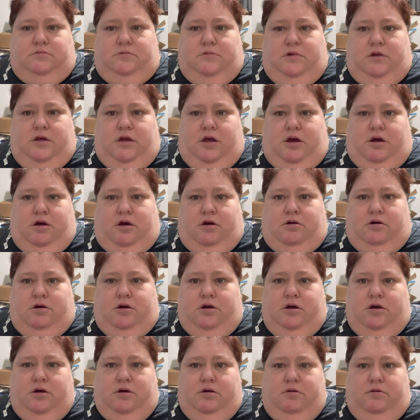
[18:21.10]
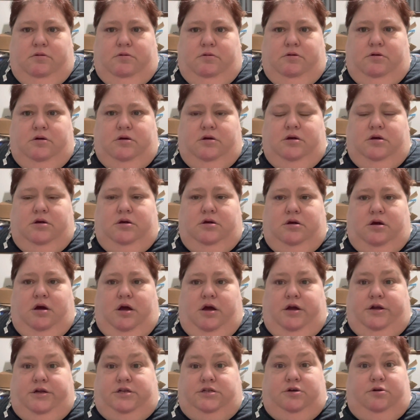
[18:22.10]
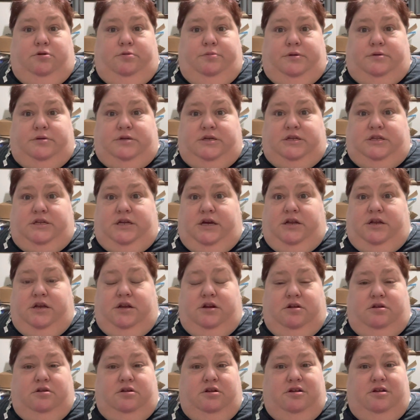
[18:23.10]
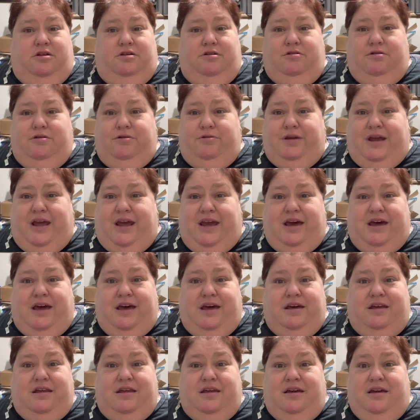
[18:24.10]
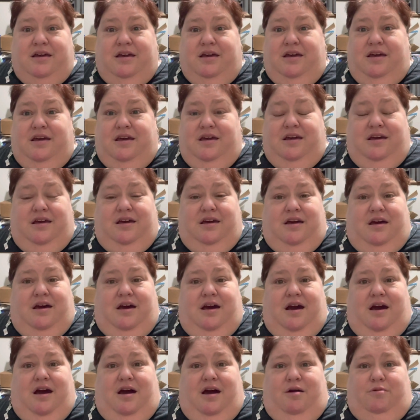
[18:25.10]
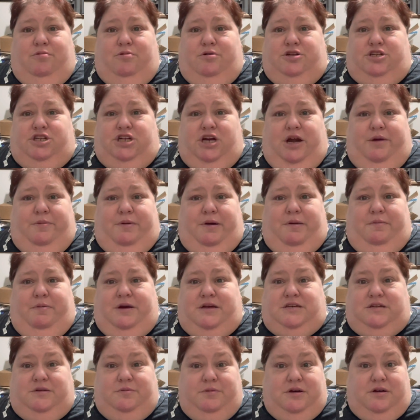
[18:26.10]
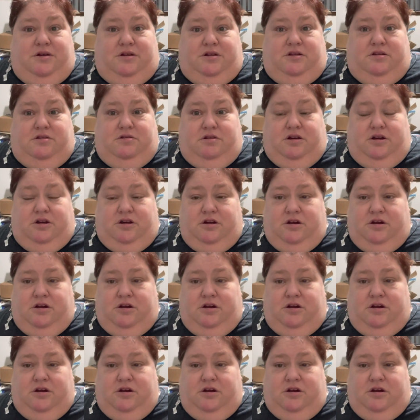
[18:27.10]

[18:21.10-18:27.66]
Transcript: I just told him, I said, Dad, Dad, I'm going to try my best to be good to